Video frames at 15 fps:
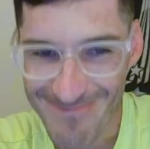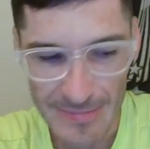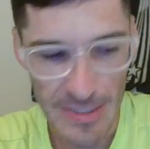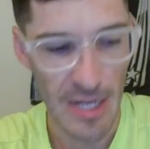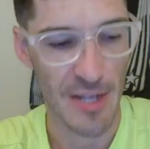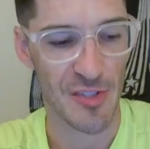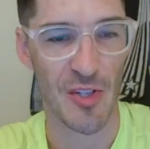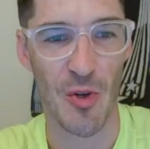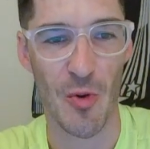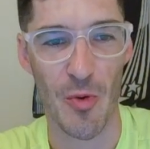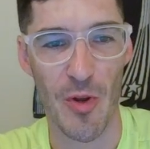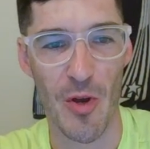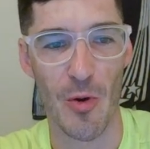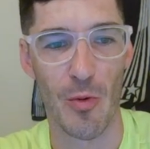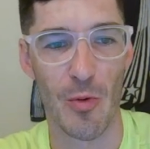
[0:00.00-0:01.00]
gosh, I don't
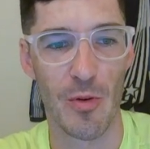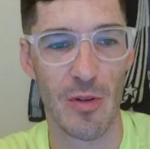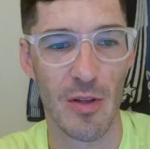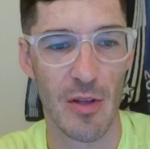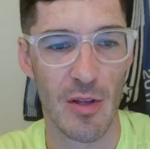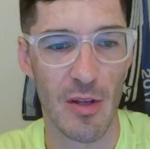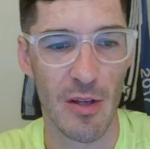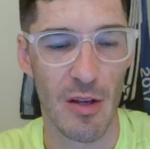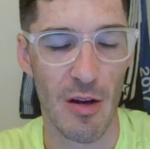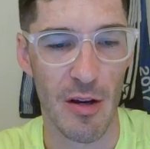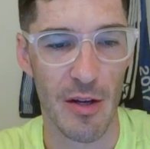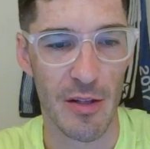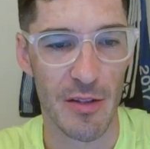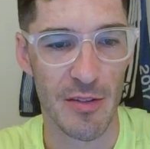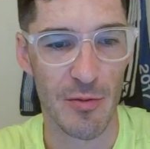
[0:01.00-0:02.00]
know. All
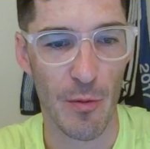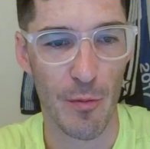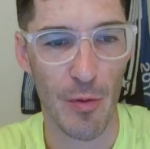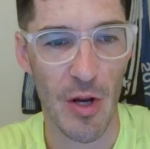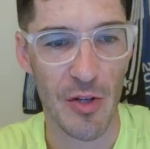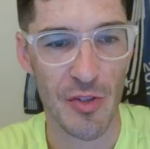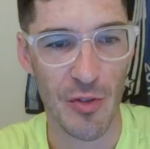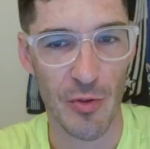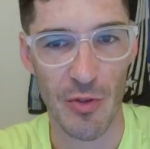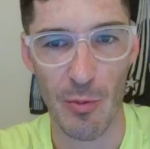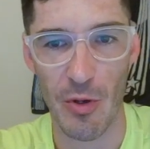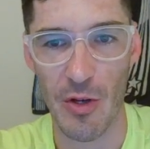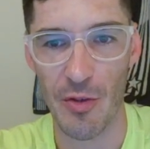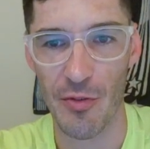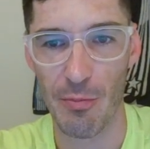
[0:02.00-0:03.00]
right, let's refresh, go
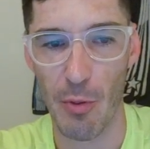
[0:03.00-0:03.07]
somewhere else.